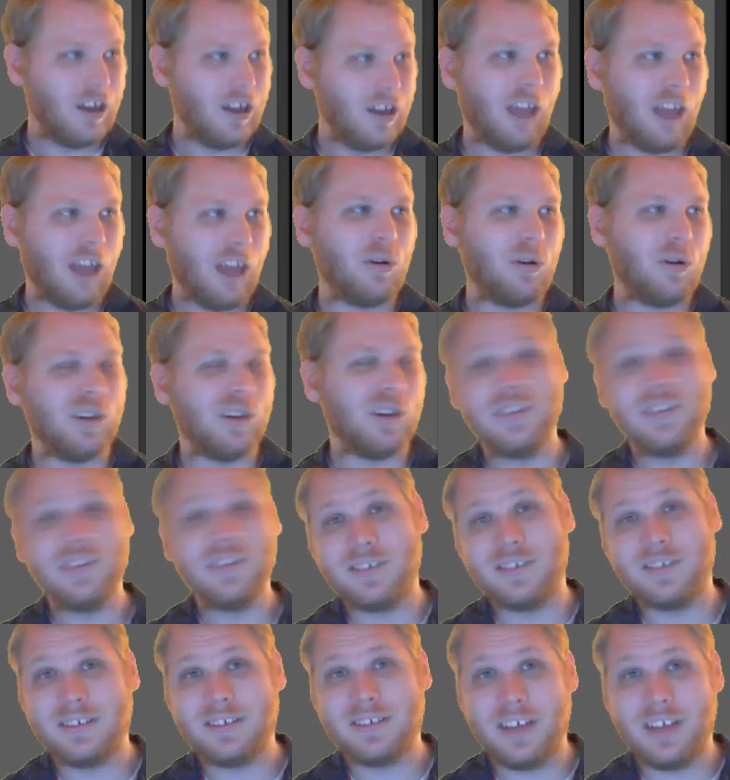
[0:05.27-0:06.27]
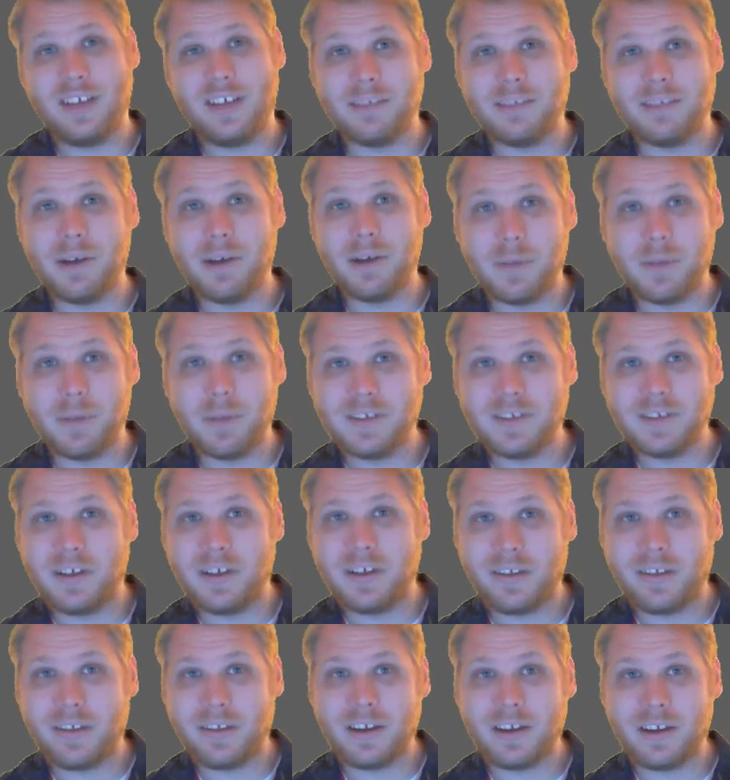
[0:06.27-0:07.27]
I want to just take a moment and say
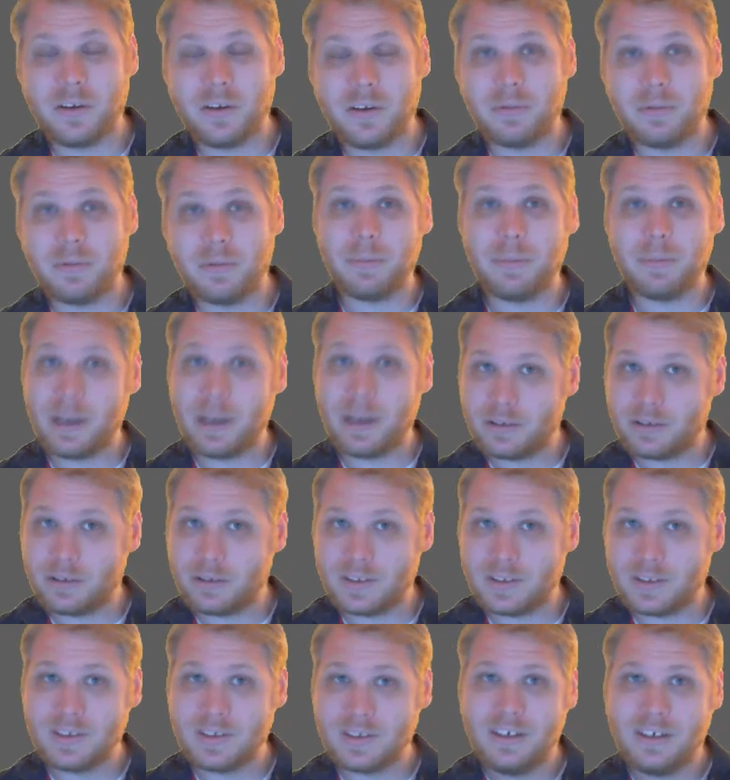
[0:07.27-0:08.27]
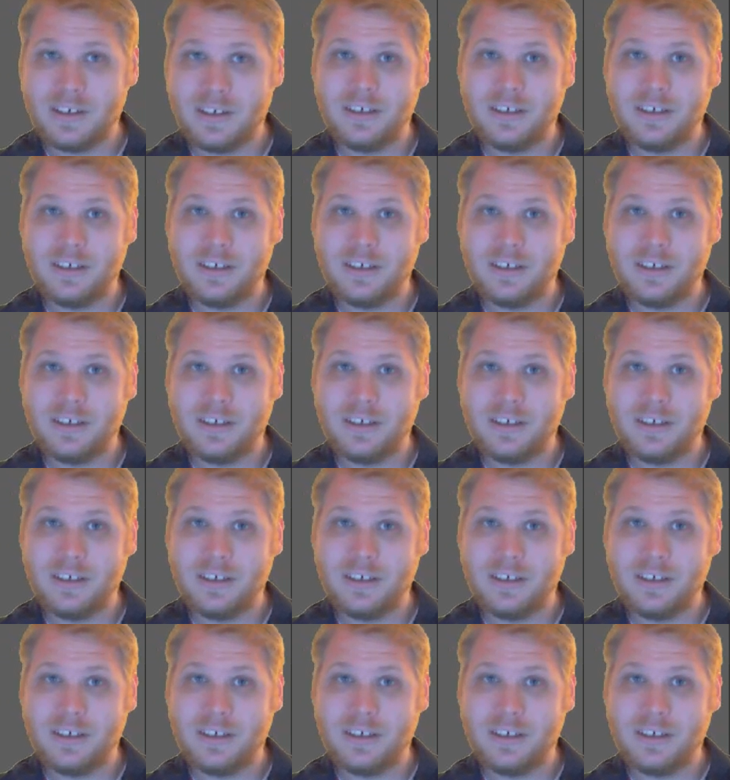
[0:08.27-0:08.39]
thank you to my patrons